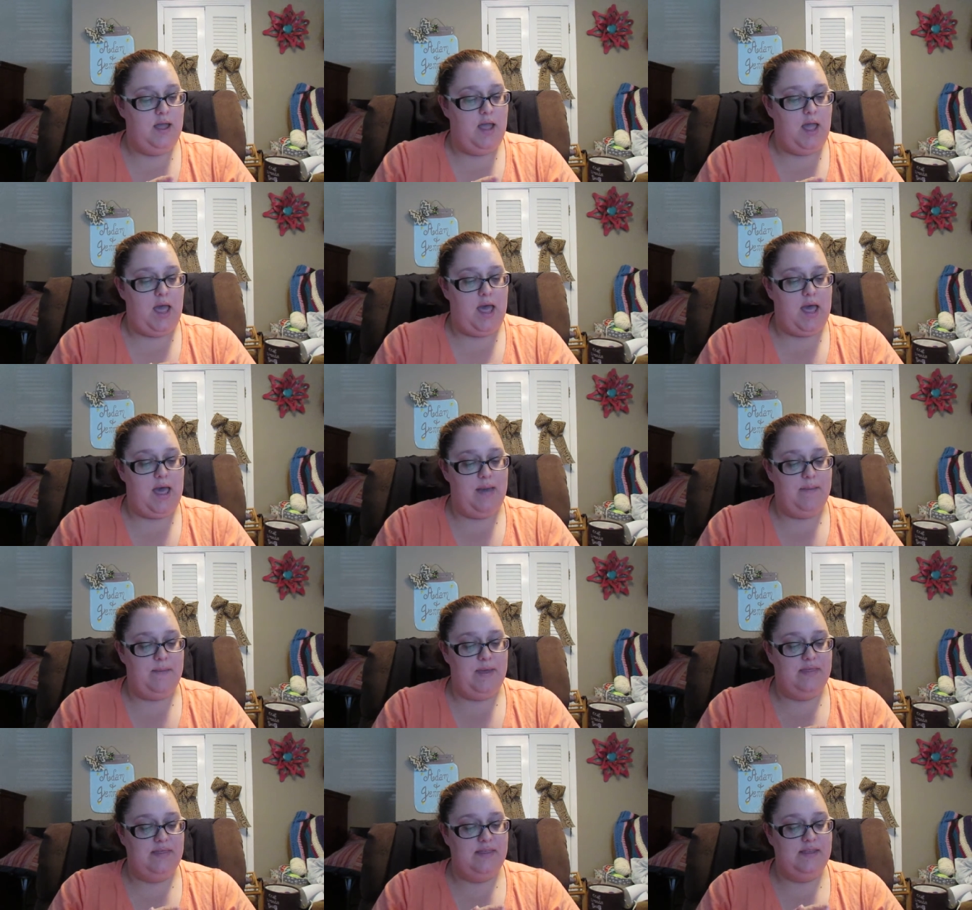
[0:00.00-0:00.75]

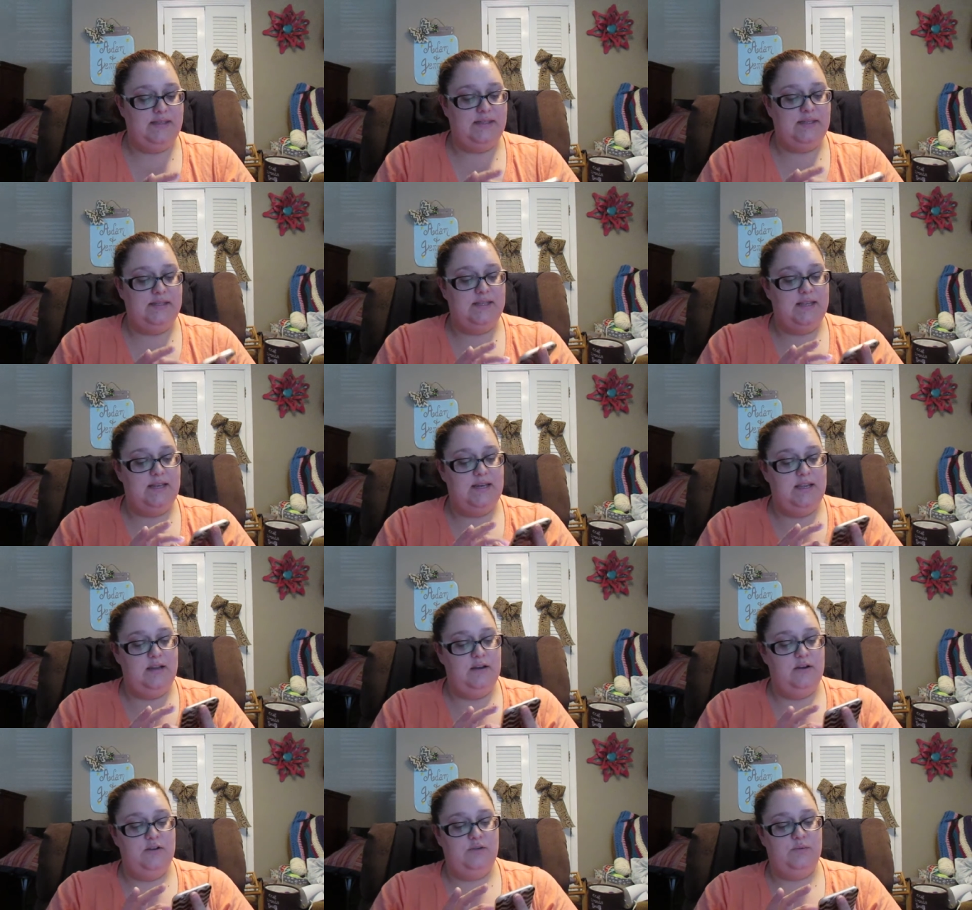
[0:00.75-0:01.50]
And this is in
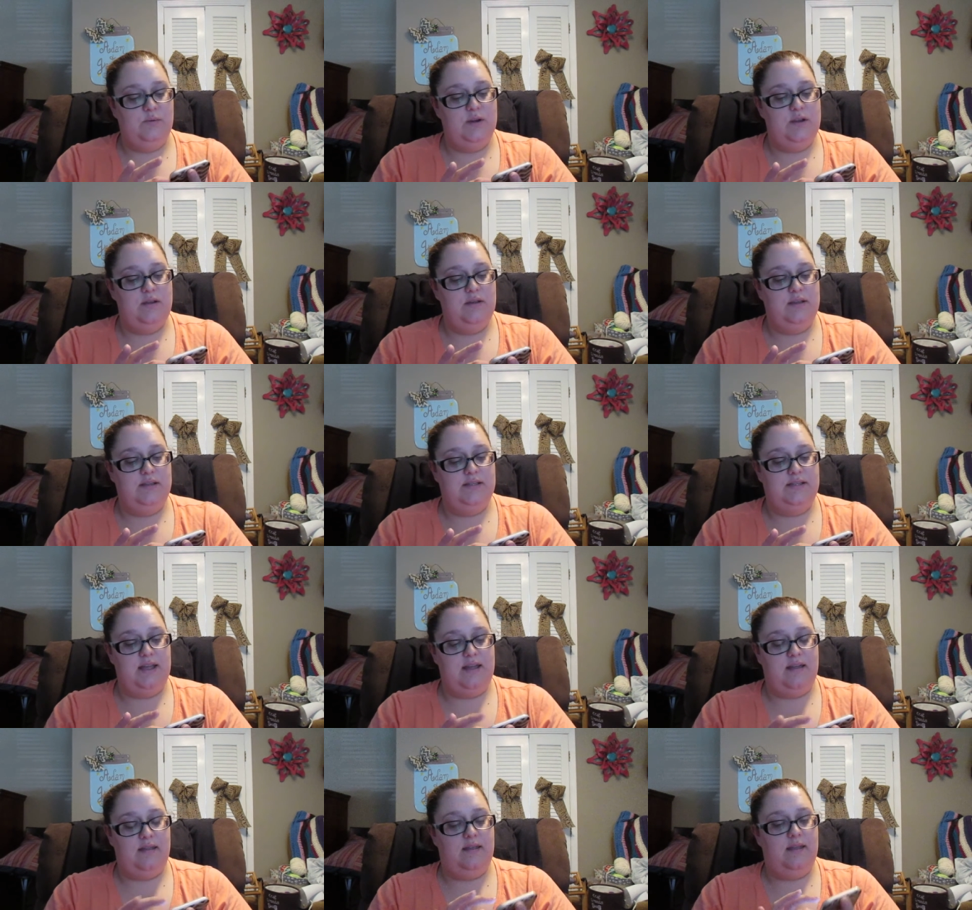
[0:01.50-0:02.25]
here is where you can
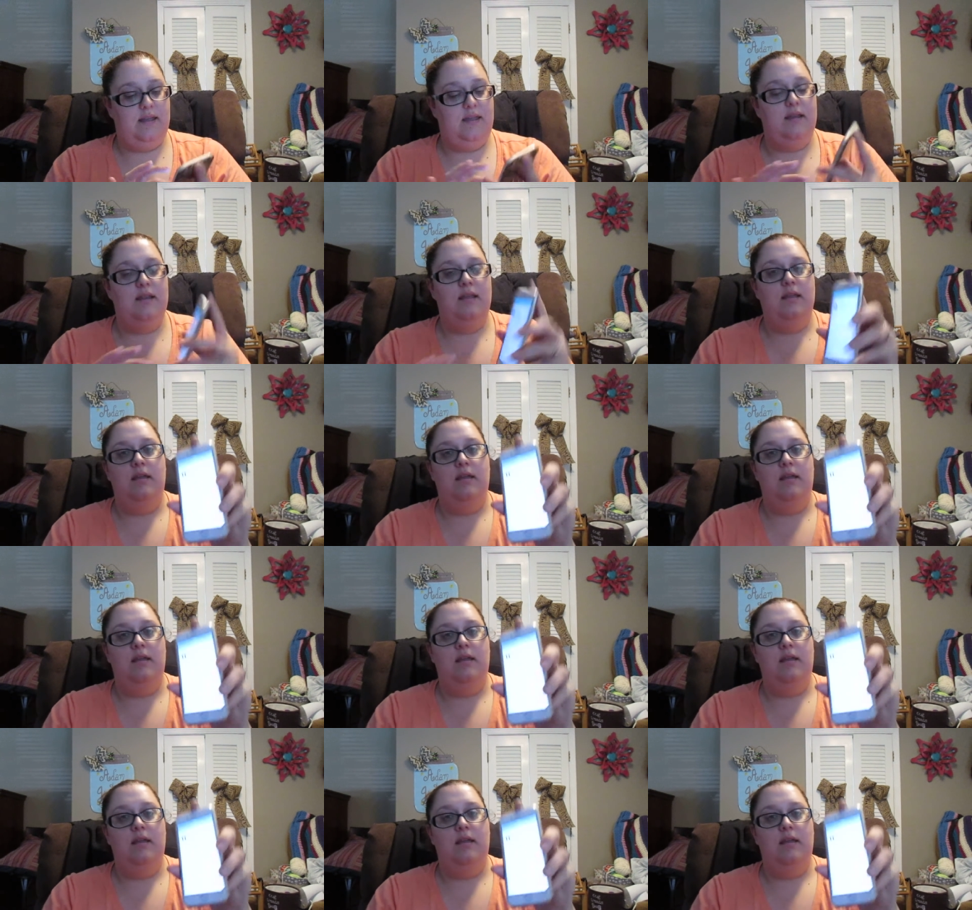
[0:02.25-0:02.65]
tell it